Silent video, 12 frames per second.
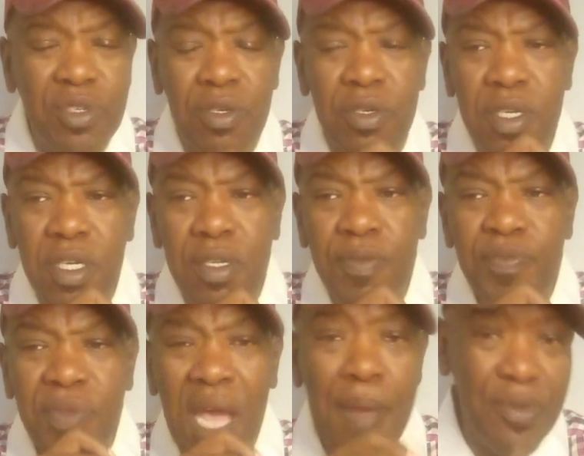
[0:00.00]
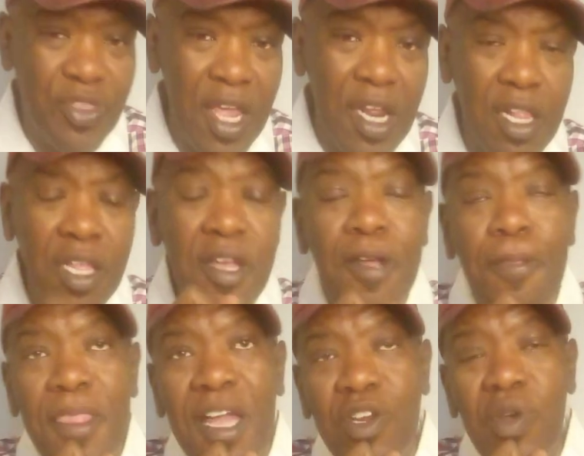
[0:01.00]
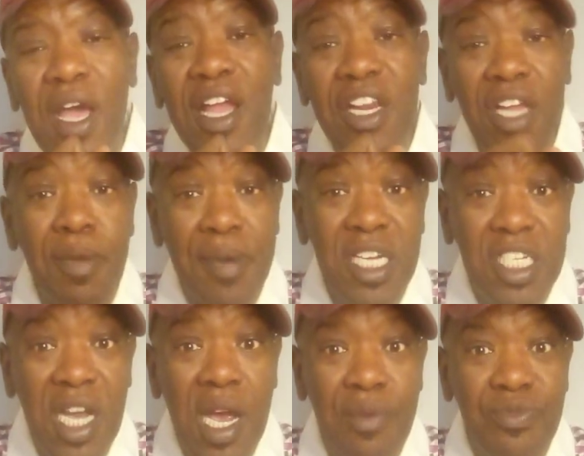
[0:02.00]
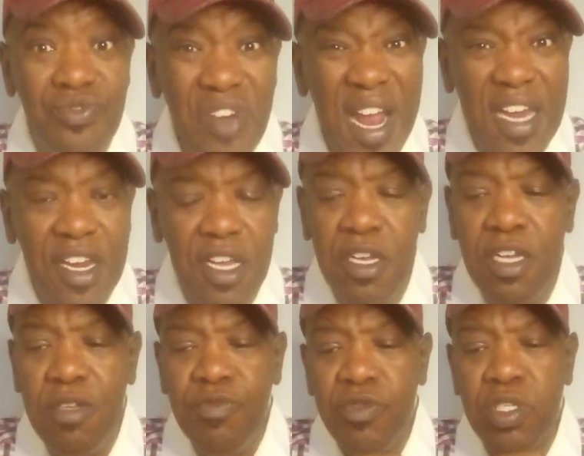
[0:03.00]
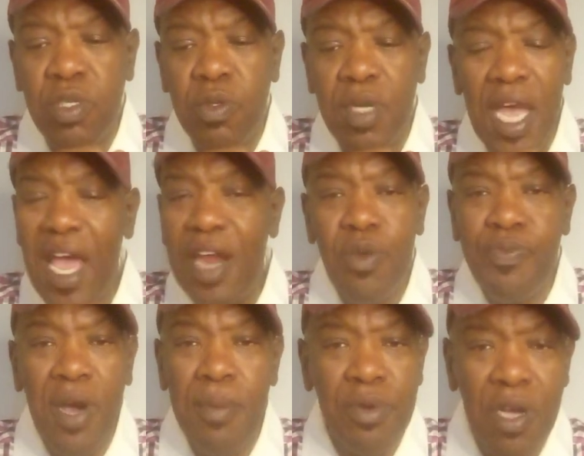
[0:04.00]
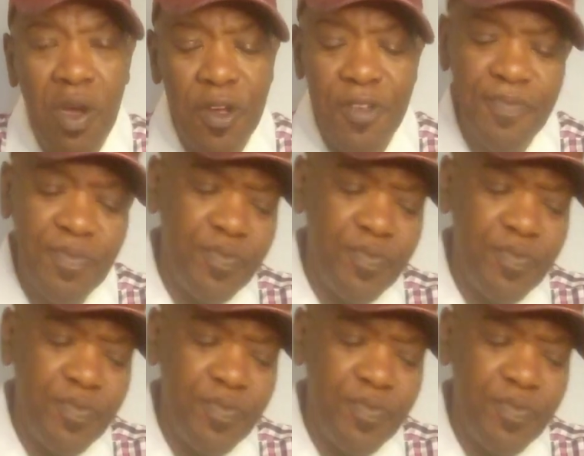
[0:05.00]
So, hypothetically, I knew I had done my job right. So I had no problem going.